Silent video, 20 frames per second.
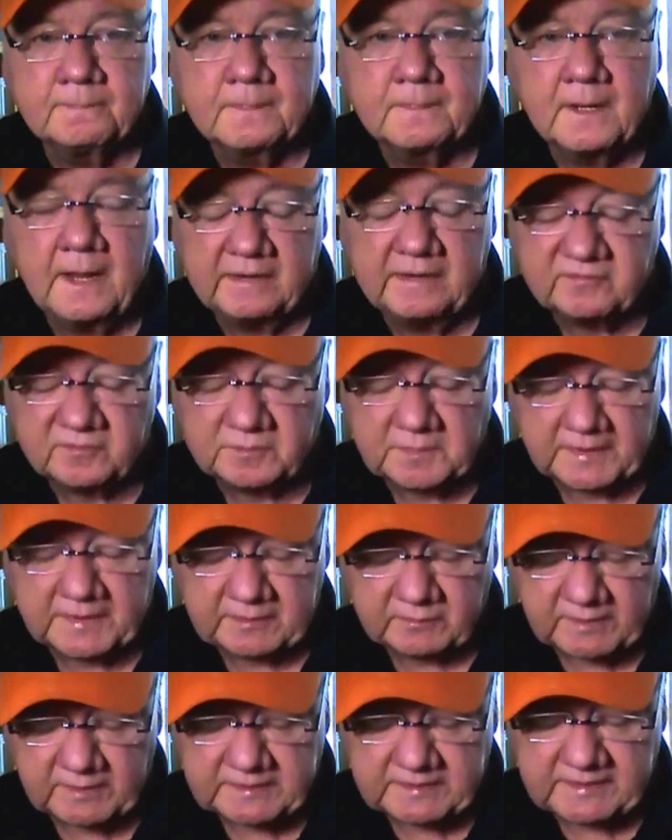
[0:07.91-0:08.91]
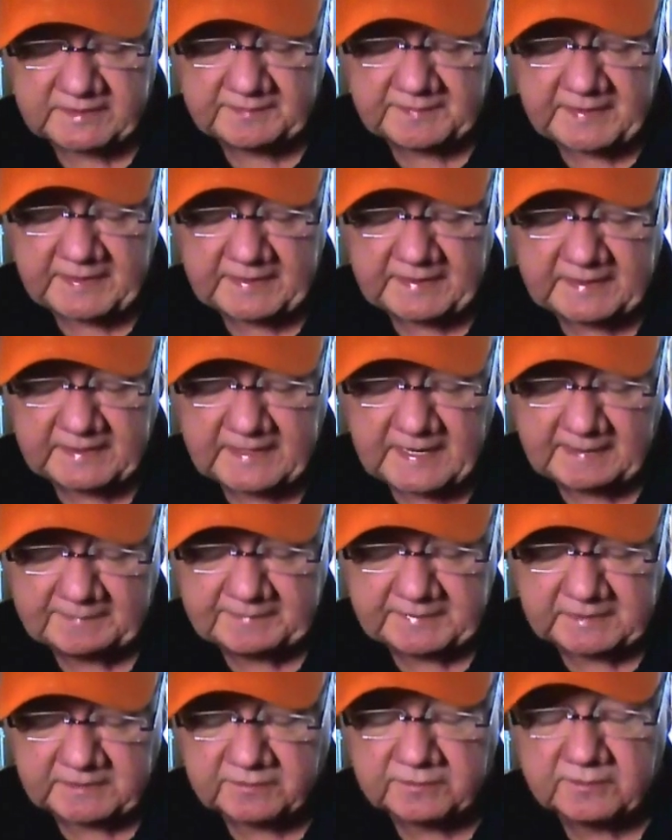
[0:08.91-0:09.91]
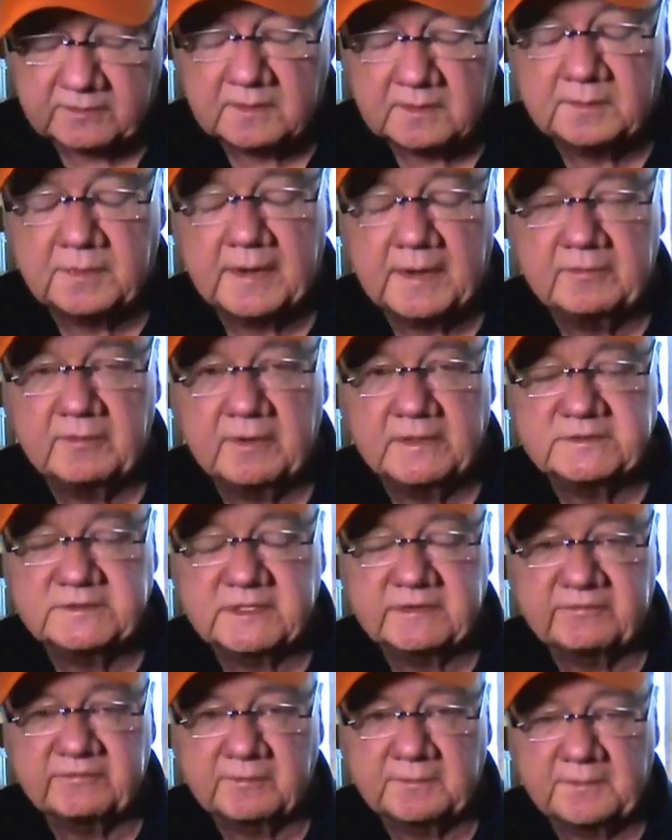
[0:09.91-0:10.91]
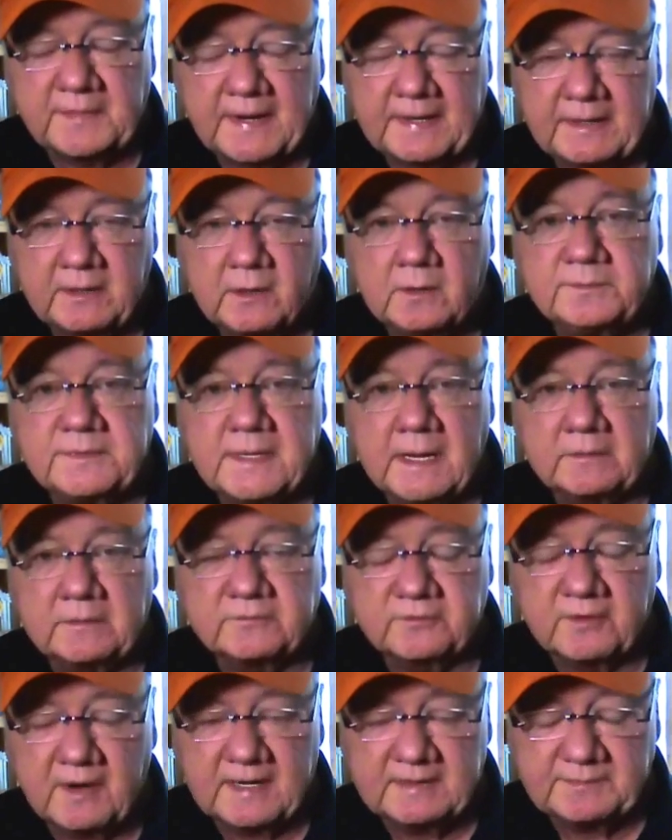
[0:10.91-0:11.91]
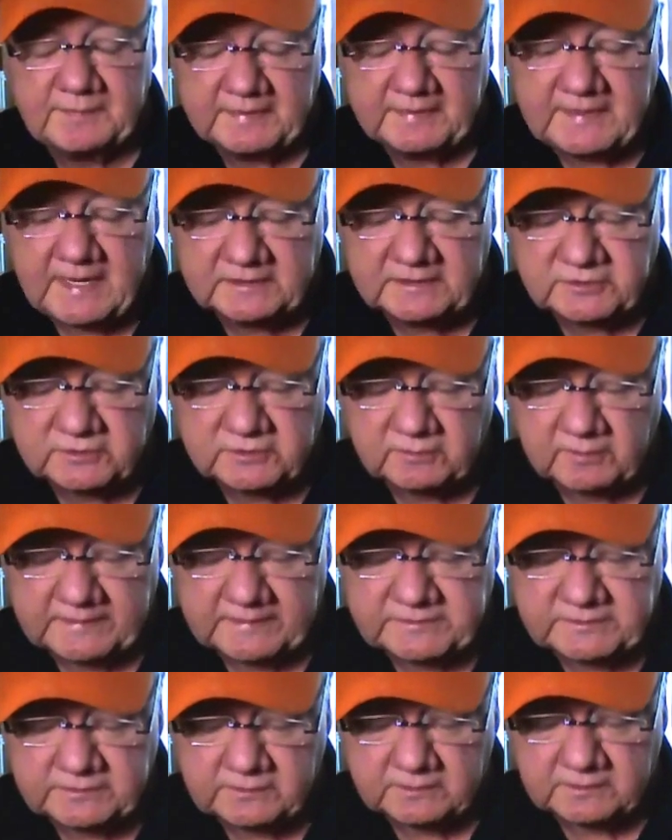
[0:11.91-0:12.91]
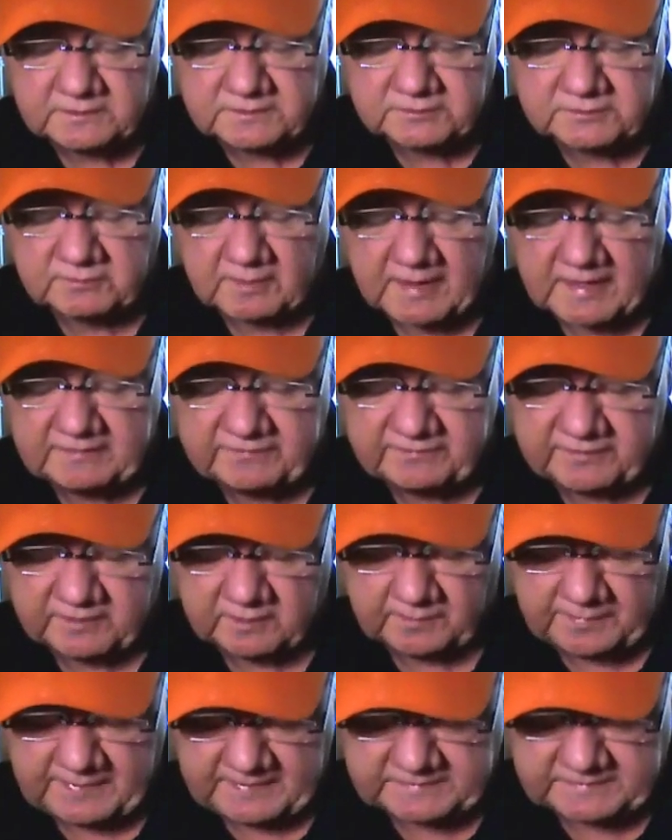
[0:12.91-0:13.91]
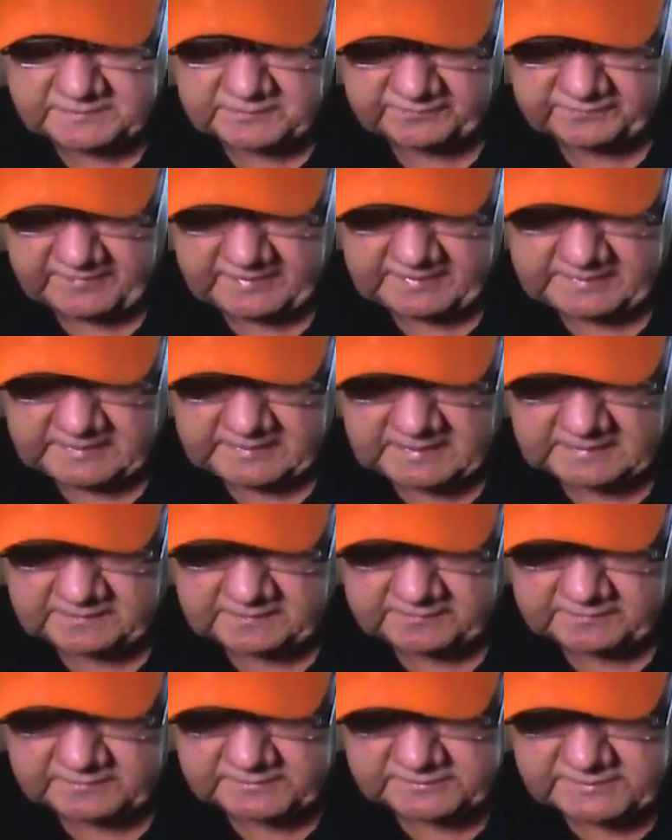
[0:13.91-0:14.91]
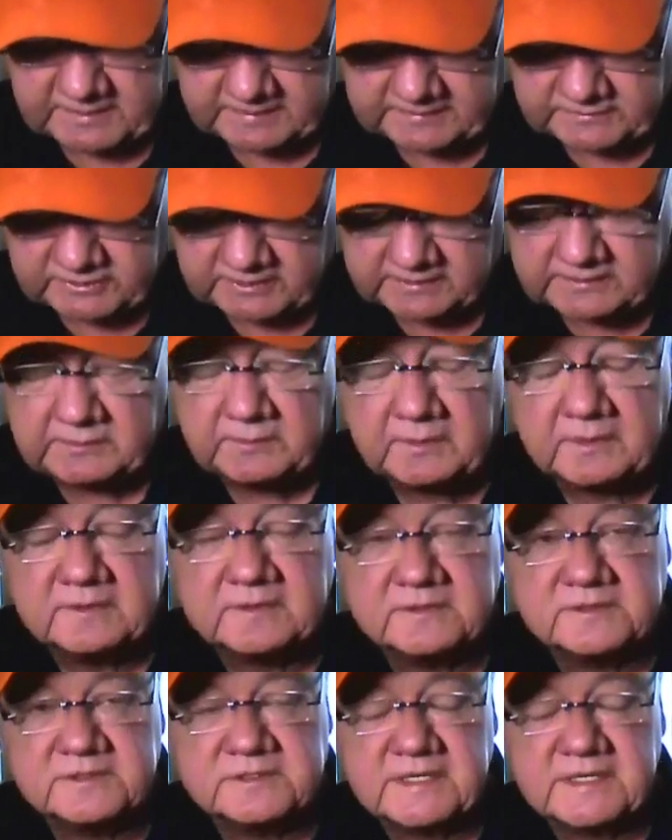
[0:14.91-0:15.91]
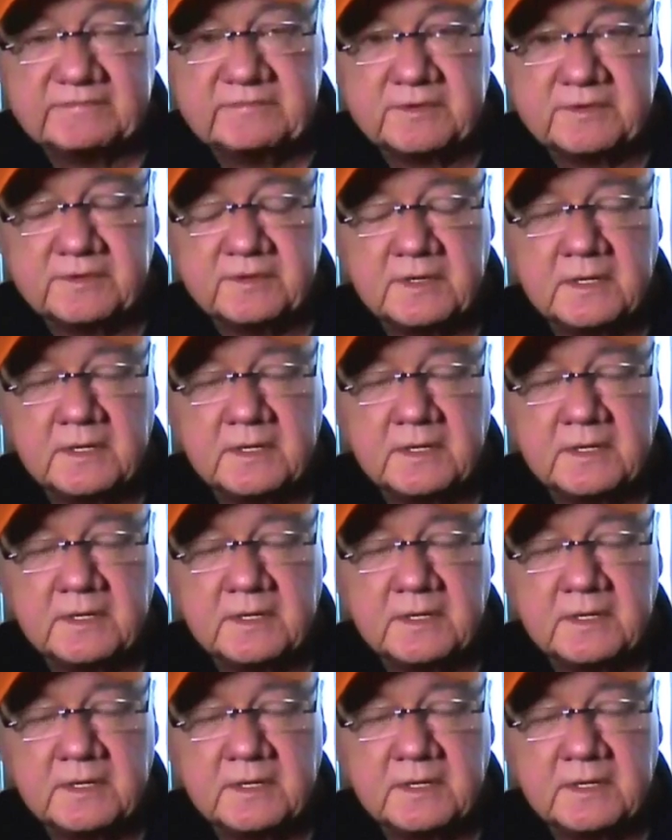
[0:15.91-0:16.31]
Hey everybody, Rick Needham handicapping thoroughbred racing from my hometown track, Penn National Racecourse, Grantville, Pennsylvania, on Thursday, January the 7th.